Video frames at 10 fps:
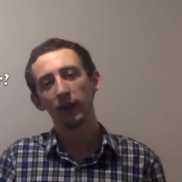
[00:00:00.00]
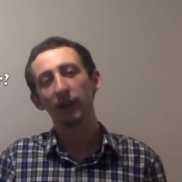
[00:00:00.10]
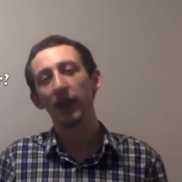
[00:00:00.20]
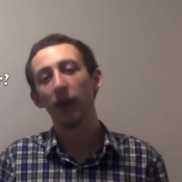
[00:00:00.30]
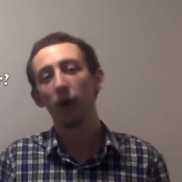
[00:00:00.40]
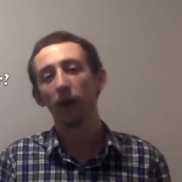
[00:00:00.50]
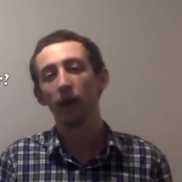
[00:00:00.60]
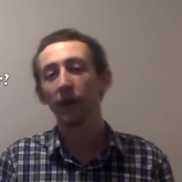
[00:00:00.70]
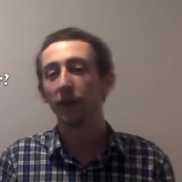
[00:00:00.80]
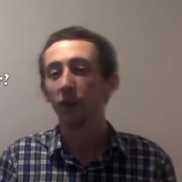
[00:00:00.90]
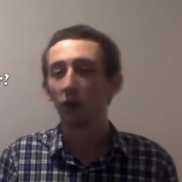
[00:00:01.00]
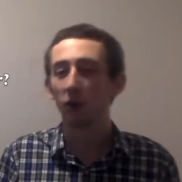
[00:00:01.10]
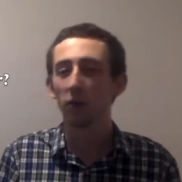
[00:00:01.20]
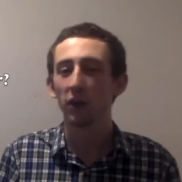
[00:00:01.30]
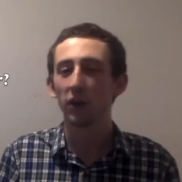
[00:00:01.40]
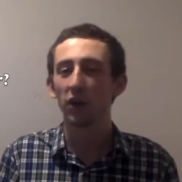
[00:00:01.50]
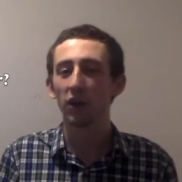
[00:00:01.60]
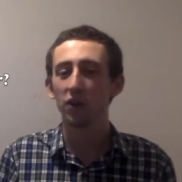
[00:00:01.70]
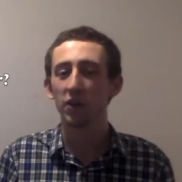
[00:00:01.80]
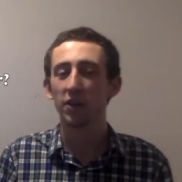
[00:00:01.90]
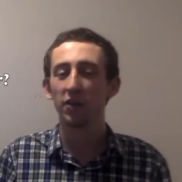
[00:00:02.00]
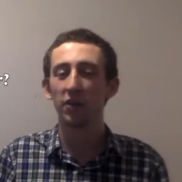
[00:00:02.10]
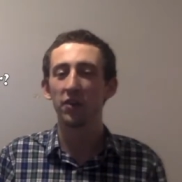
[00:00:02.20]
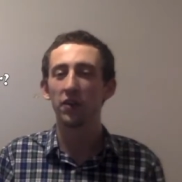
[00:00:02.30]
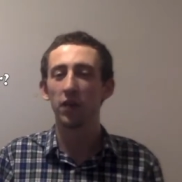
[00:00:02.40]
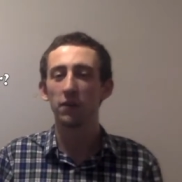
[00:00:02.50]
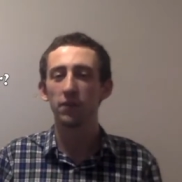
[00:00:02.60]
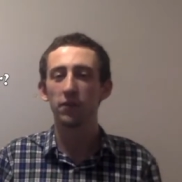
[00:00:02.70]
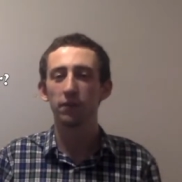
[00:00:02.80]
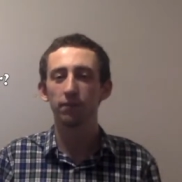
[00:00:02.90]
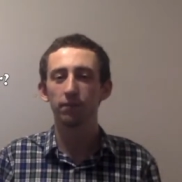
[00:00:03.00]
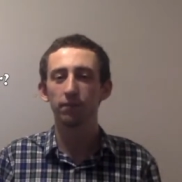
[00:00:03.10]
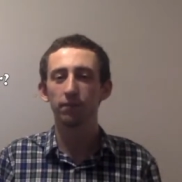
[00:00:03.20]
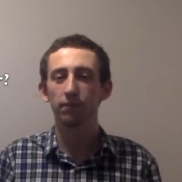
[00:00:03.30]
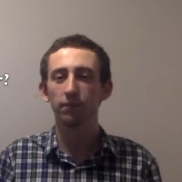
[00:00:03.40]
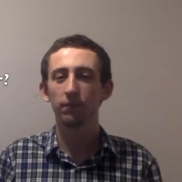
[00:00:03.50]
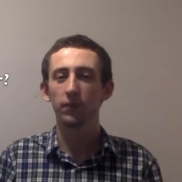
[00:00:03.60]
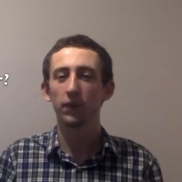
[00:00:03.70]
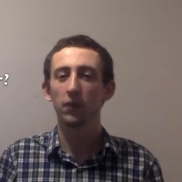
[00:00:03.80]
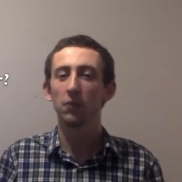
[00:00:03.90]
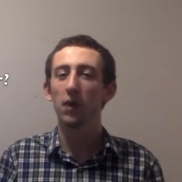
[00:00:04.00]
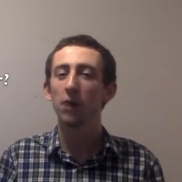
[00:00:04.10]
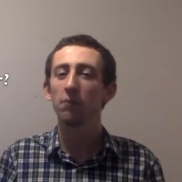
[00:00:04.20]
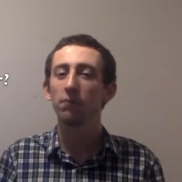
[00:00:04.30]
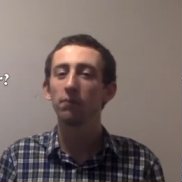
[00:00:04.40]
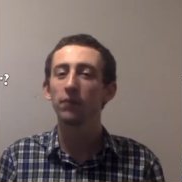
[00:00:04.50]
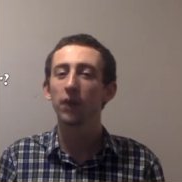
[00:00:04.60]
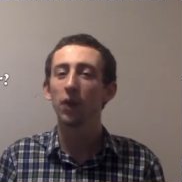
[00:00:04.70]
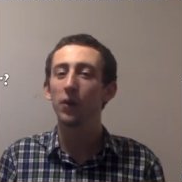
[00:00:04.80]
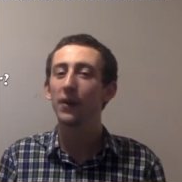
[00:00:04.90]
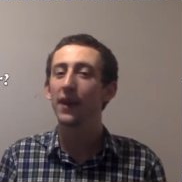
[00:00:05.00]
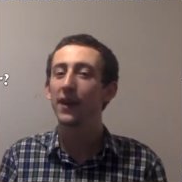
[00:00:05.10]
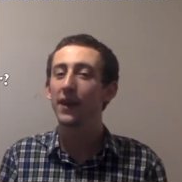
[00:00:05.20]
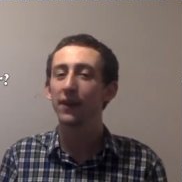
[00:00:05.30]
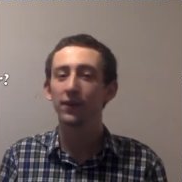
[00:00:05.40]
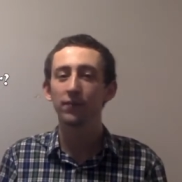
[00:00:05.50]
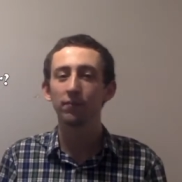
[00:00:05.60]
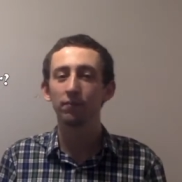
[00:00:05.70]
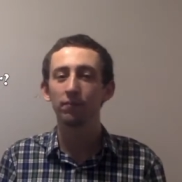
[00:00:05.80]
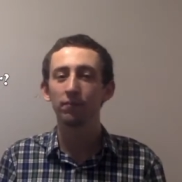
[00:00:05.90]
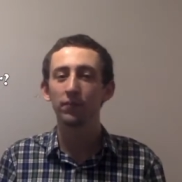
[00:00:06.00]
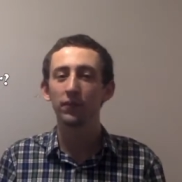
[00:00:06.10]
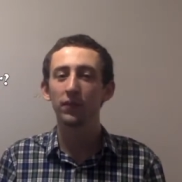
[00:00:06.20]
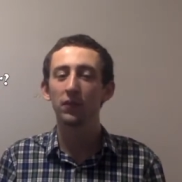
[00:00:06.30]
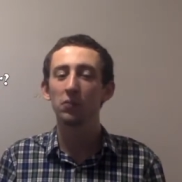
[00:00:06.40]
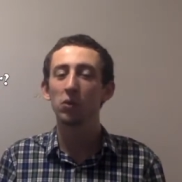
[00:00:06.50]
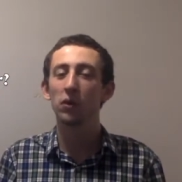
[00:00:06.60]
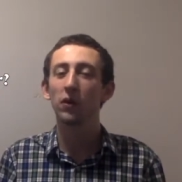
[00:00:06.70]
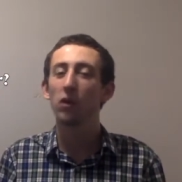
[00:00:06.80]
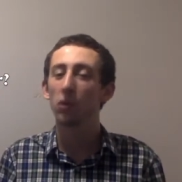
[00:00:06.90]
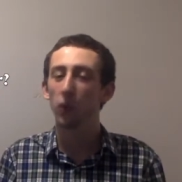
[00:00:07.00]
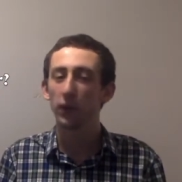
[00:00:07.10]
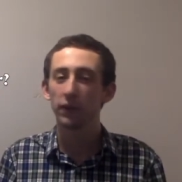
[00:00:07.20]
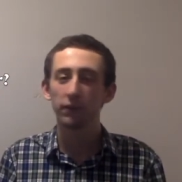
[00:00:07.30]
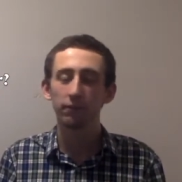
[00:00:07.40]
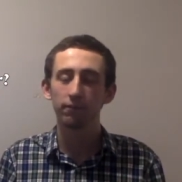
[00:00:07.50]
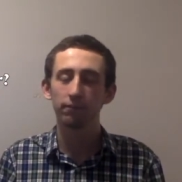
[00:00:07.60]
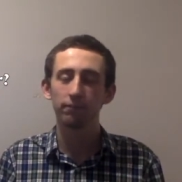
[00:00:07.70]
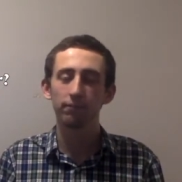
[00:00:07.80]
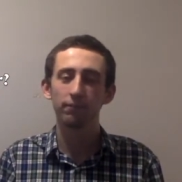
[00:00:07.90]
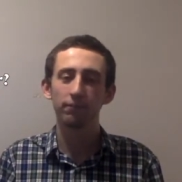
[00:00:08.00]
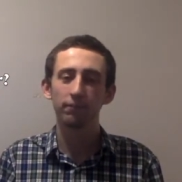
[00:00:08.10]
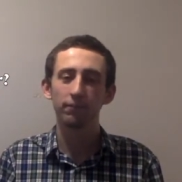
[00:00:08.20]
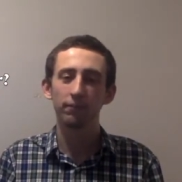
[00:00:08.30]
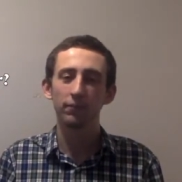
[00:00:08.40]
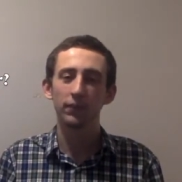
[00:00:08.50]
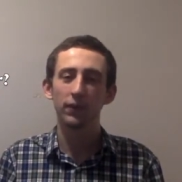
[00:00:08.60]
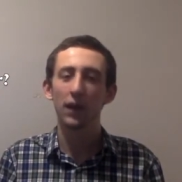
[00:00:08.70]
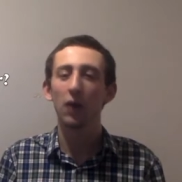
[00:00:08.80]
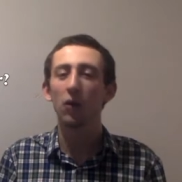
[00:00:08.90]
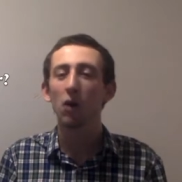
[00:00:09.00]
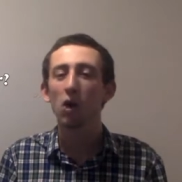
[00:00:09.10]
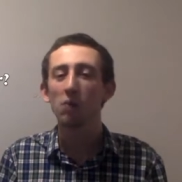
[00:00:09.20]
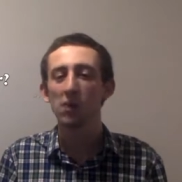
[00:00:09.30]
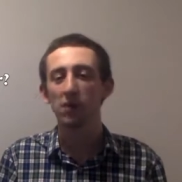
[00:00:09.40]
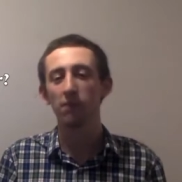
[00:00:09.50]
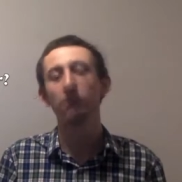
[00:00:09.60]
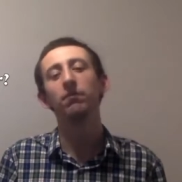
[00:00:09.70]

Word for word: It's now eight o'clock on my car journey to St. Ives. Ma'am, are we there yet? Morgan, not quite. How long, ma'am?